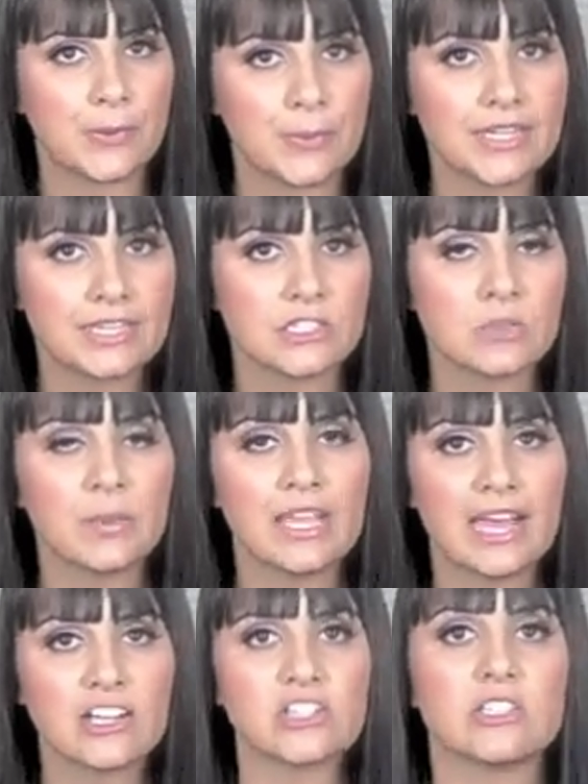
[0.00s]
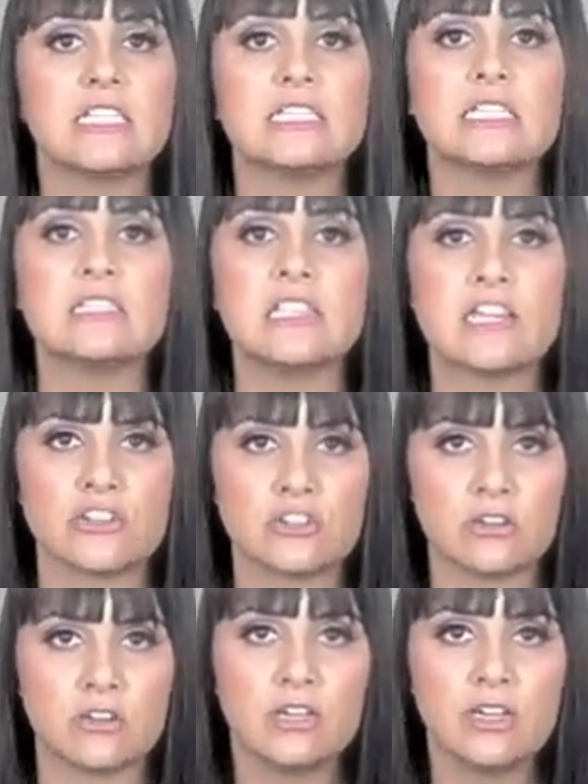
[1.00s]
degrees, we actually
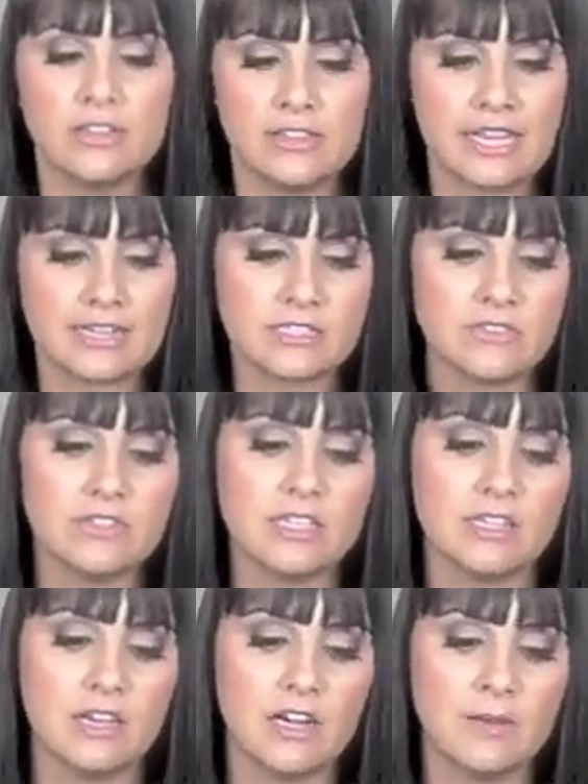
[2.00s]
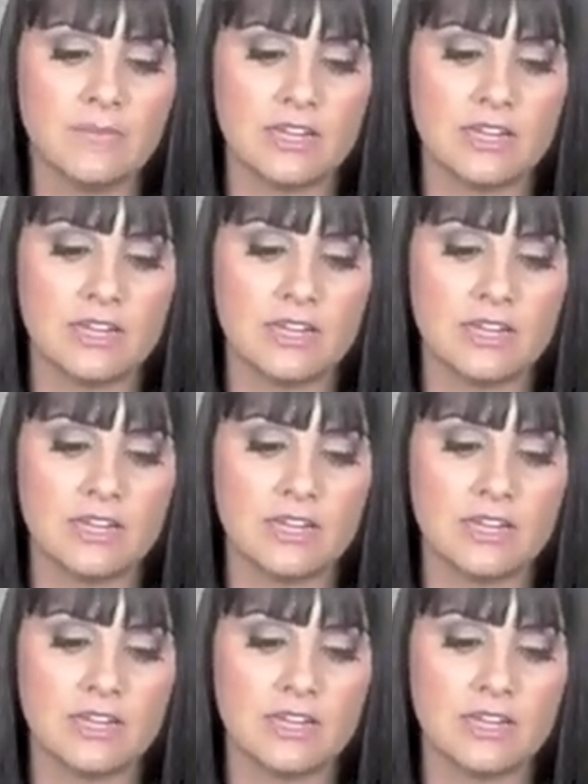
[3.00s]
denature the activity um,